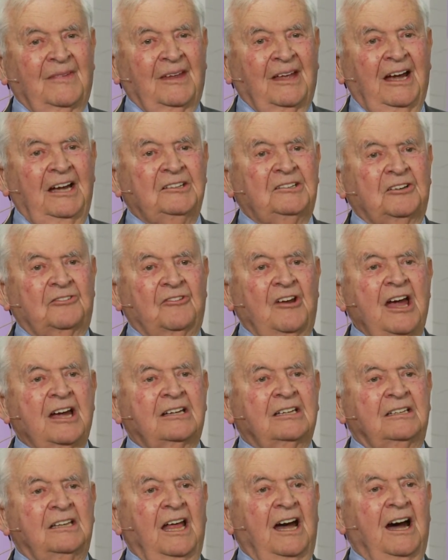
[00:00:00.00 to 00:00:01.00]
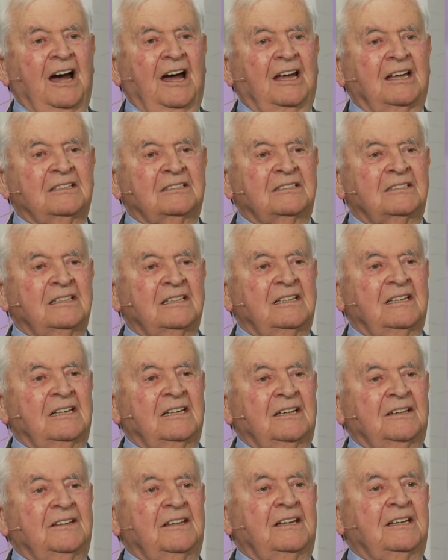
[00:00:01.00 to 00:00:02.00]
and to recognize
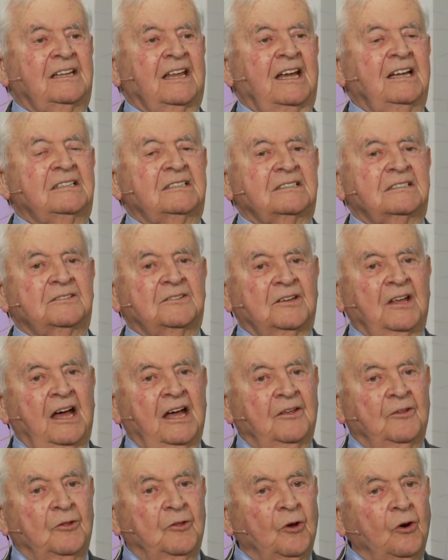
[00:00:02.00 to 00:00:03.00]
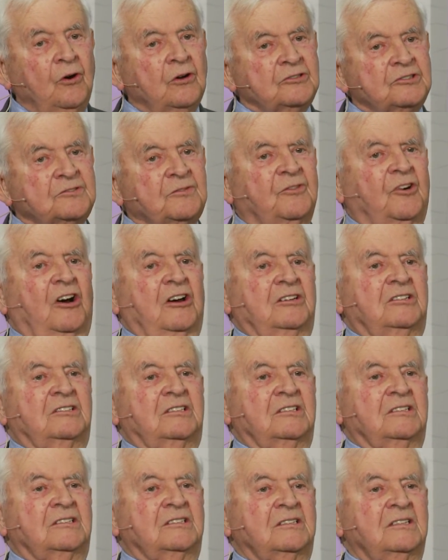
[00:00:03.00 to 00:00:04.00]
that it's those
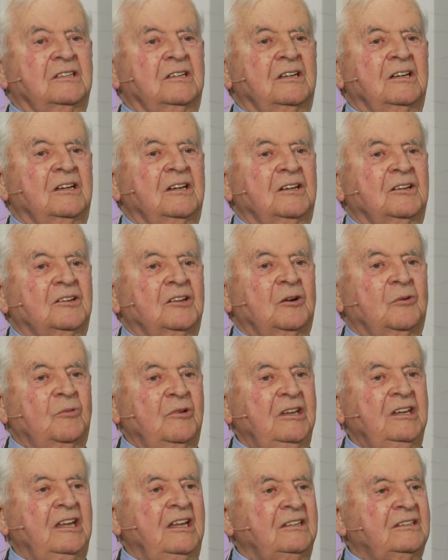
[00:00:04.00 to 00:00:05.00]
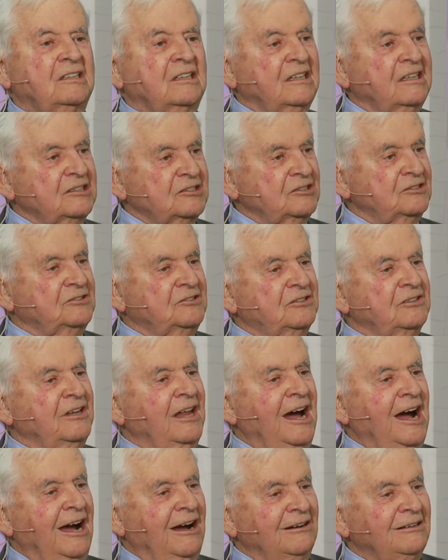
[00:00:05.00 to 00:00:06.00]
voices that we need to listen to
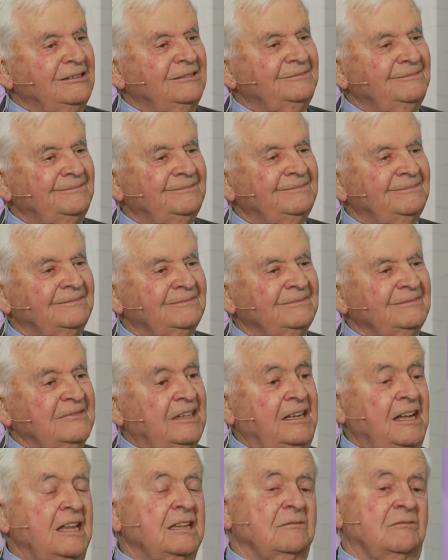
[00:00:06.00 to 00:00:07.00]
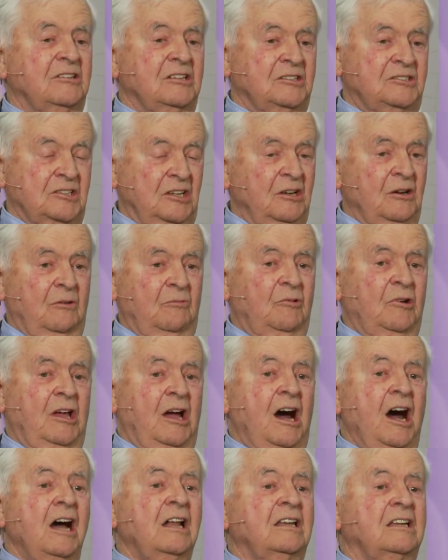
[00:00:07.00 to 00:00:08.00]
now. In other words, we
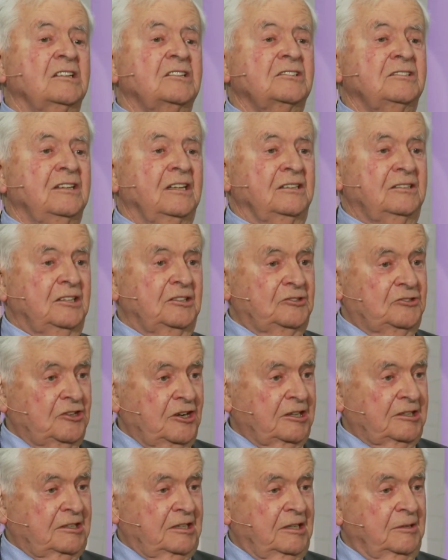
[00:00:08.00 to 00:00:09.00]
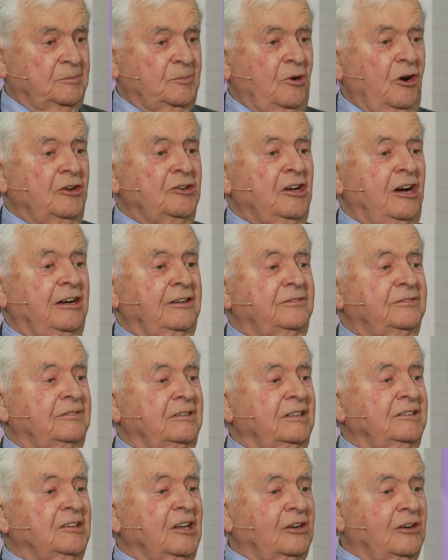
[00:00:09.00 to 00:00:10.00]
are listening to Dietrich
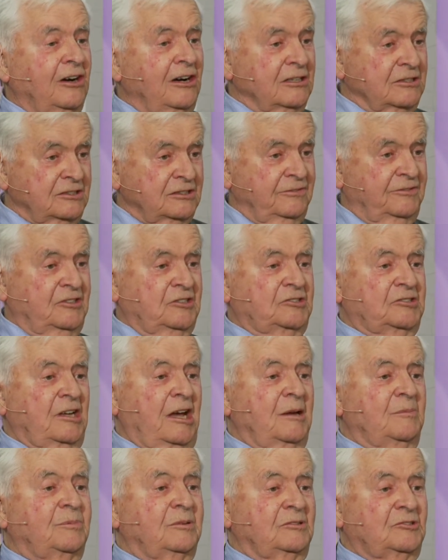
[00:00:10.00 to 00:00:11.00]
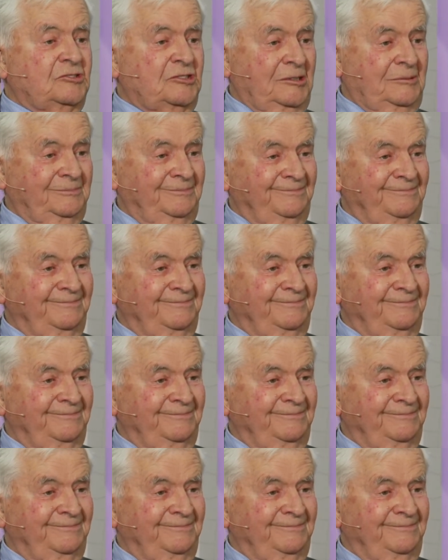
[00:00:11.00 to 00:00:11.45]
Bonhoeffer and the cost of discipleship.